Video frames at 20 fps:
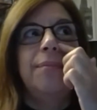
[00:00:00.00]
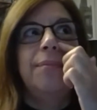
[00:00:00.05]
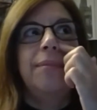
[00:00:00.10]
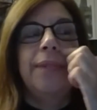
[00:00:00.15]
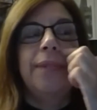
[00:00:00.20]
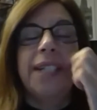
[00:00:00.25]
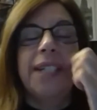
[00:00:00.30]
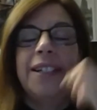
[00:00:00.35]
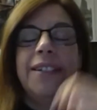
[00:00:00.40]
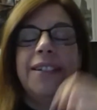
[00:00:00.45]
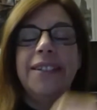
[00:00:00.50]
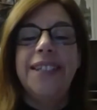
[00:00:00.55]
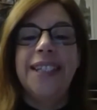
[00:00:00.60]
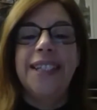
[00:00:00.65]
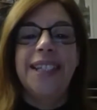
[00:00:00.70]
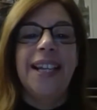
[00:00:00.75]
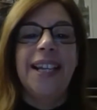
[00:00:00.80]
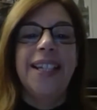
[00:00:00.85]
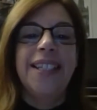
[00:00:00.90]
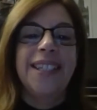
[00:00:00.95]
my client
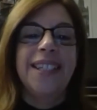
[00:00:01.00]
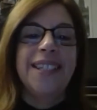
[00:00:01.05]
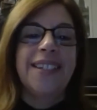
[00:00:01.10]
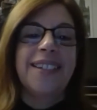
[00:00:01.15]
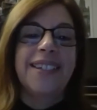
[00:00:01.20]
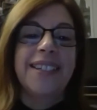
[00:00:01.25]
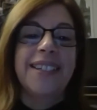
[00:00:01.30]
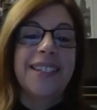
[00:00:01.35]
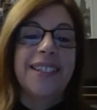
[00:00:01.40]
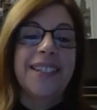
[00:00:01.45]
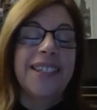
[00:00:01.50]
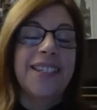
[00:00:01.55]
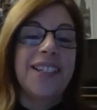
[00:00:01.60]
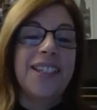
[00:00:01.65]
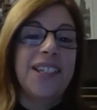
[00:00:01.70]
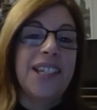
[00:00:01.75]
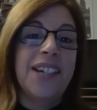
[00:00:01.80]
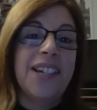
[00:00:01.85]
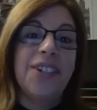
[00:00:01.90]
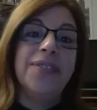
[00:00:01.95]
case studies to
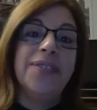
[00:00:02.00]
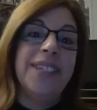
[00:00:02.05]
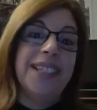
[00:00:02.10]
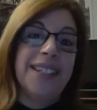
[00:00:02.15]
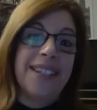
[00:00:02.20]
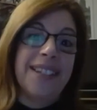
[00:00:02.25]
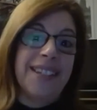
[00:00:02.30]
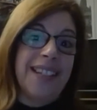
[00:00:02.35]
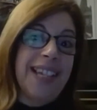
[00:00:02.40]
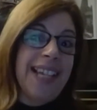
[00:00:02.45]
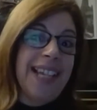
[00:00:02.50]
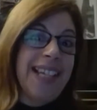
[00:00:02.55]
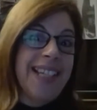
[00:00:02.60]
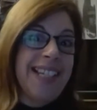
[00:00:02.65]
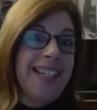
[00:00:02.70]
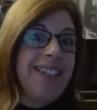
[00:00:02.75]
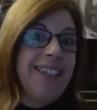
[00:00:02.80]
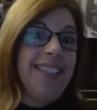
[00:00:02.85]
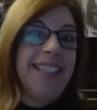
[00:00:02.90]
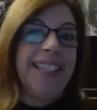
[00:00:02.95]
delve into their
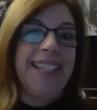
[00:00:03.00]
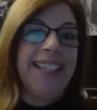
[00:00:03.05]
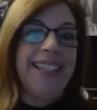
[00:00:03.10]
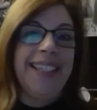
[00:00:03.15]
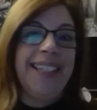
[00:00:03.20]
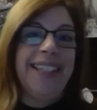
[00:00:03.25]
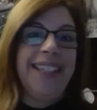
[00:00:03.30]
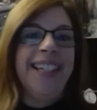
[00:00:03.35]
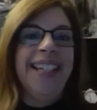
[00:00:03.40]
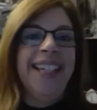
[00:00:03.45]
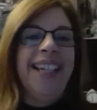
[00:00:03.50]
psyche